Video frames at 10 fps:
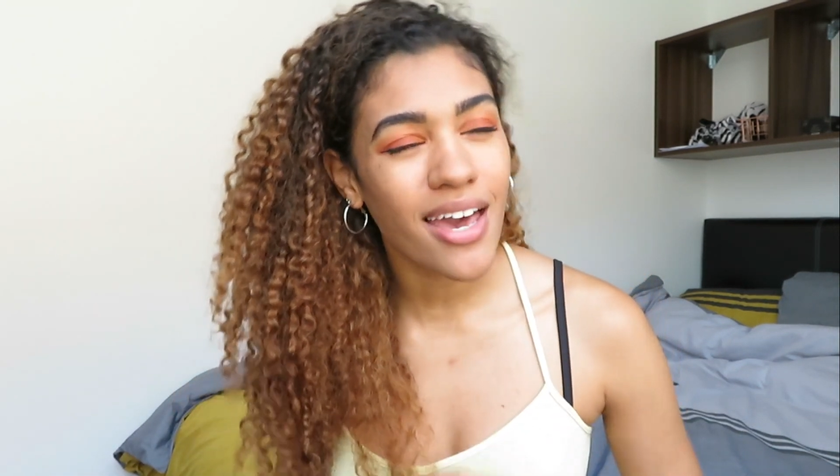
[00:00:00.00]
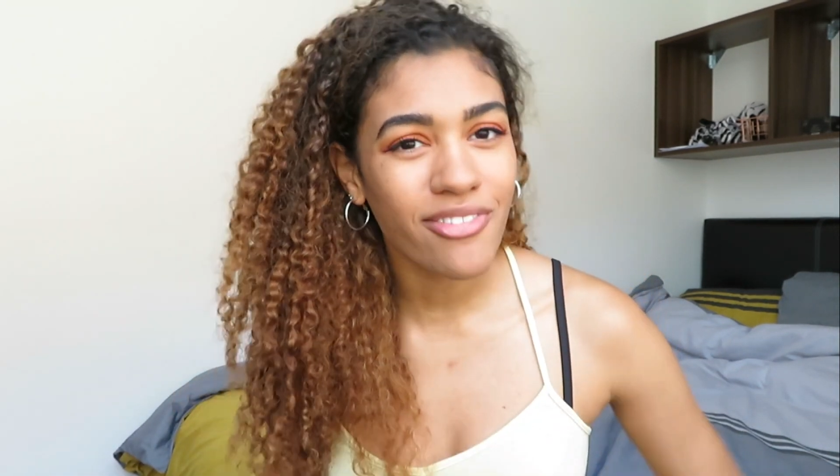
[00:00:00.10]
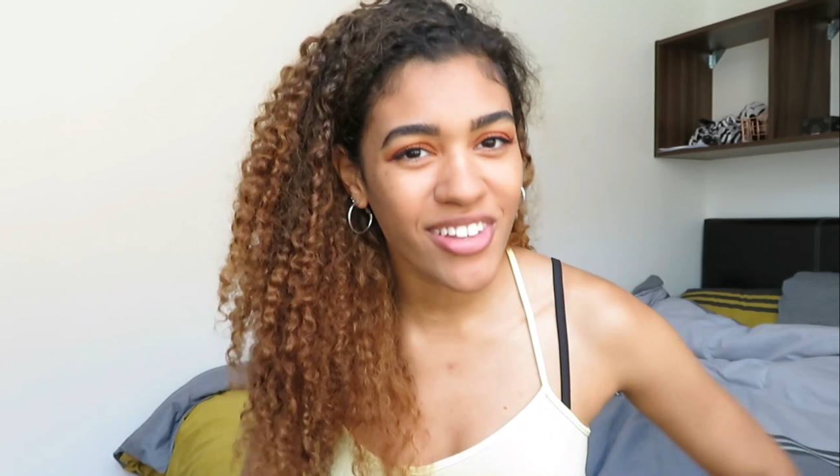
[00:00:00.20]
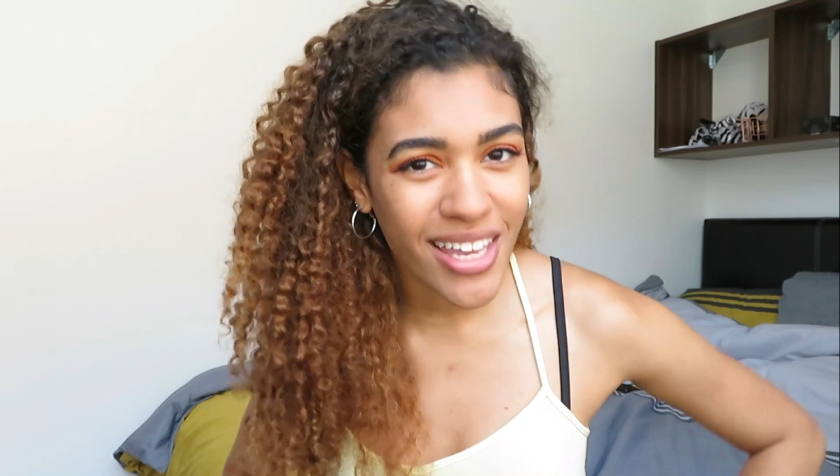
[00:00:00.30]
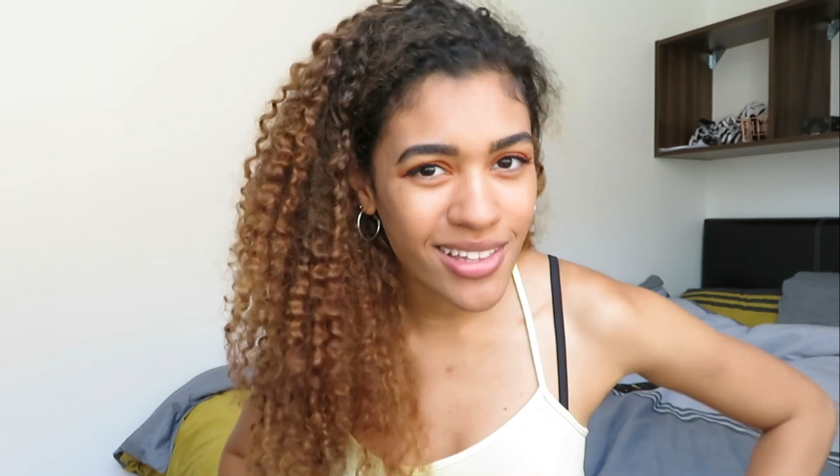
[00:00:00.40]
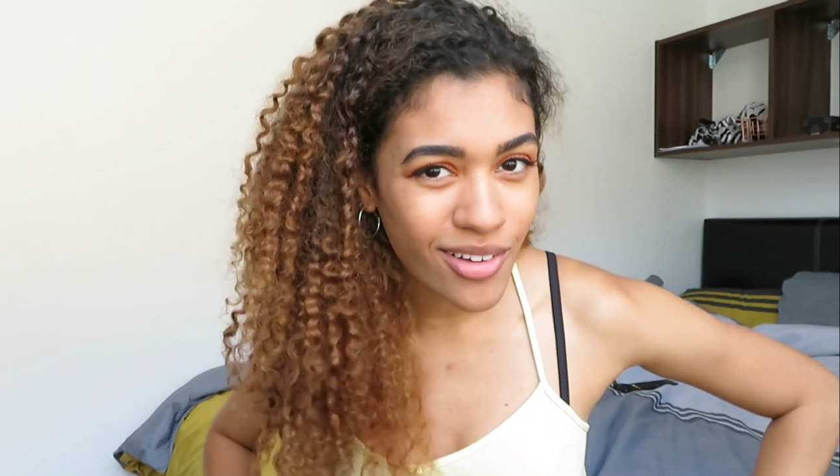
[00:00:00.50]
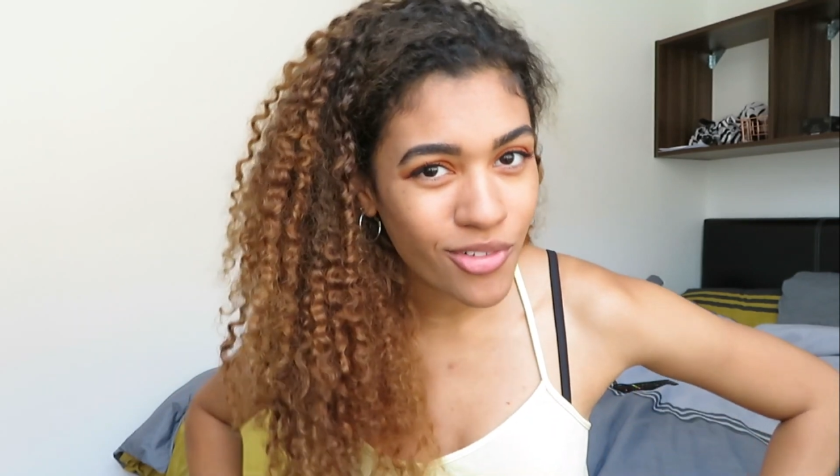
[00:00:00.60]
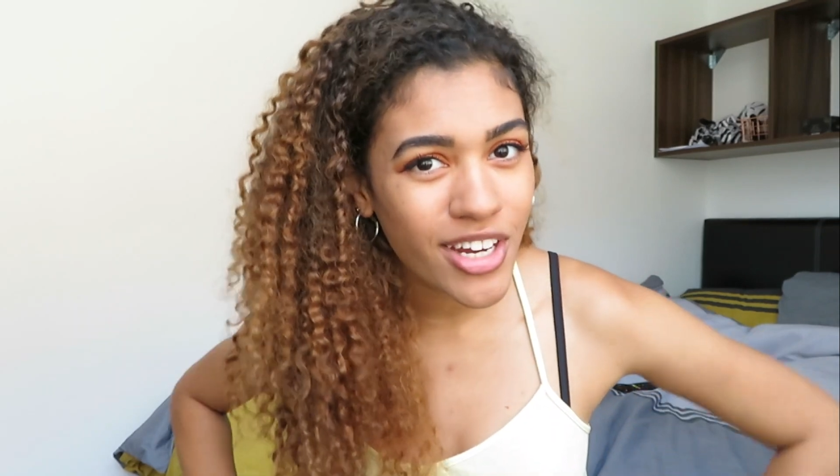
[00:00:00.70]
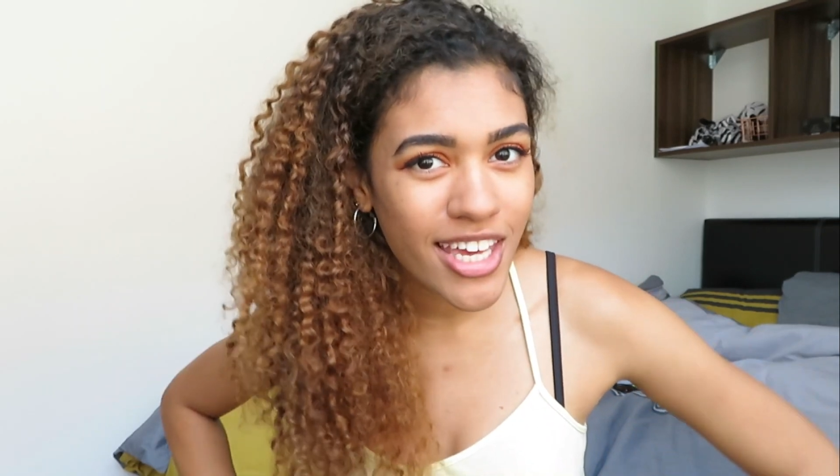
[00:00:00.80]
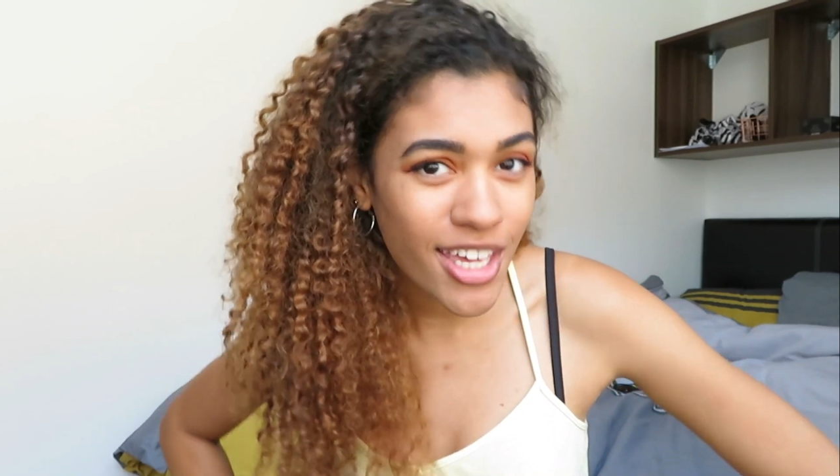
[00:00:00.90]
I think they'd look
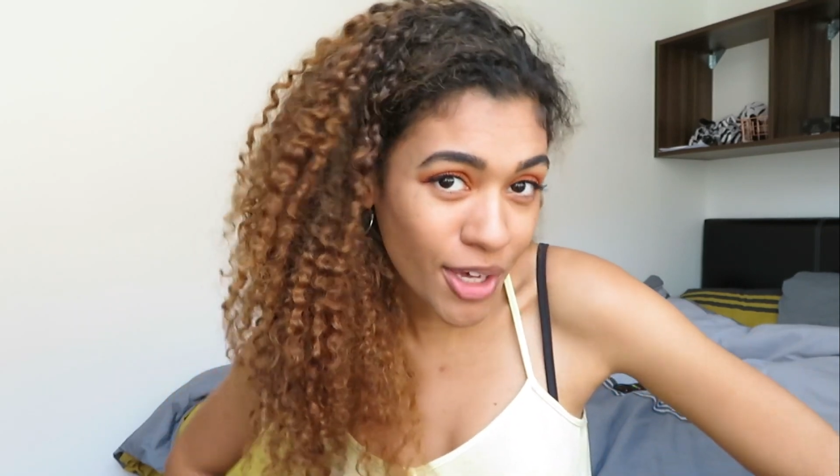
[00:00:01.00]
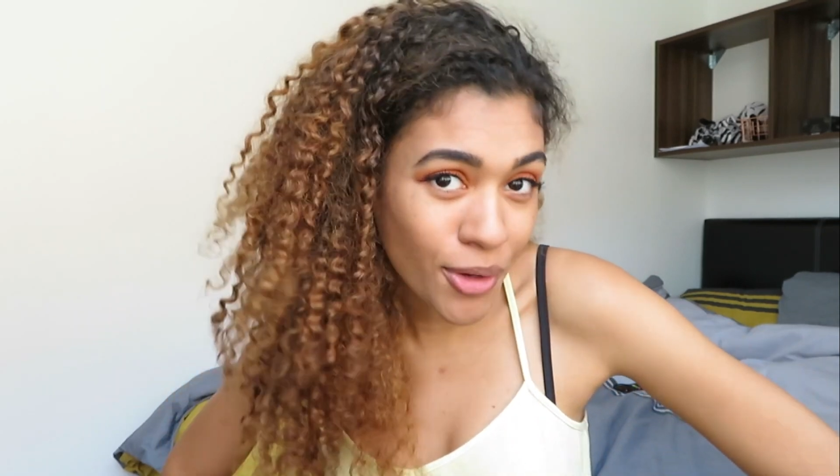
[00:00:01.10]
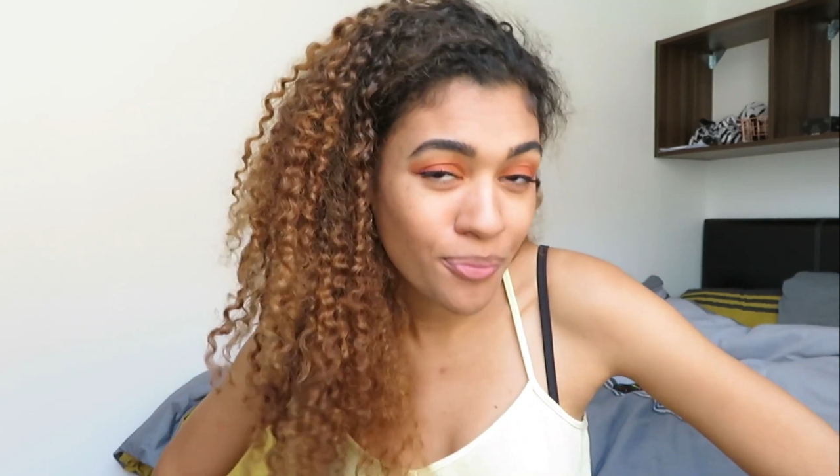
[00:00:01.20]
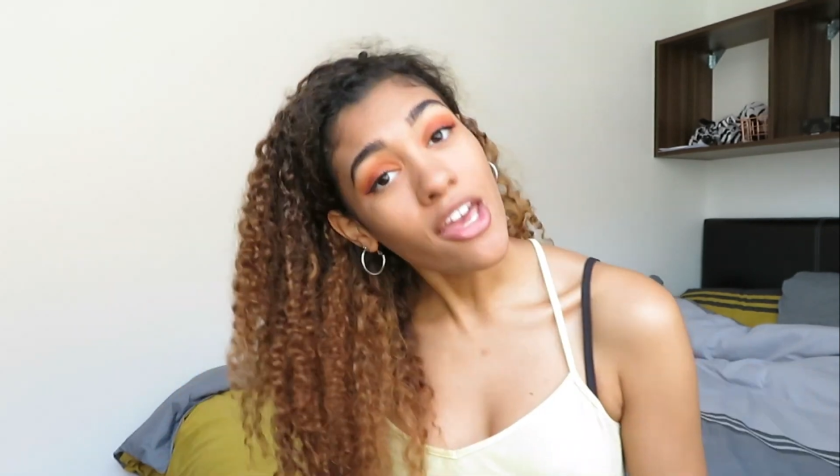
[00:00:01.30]
really cute.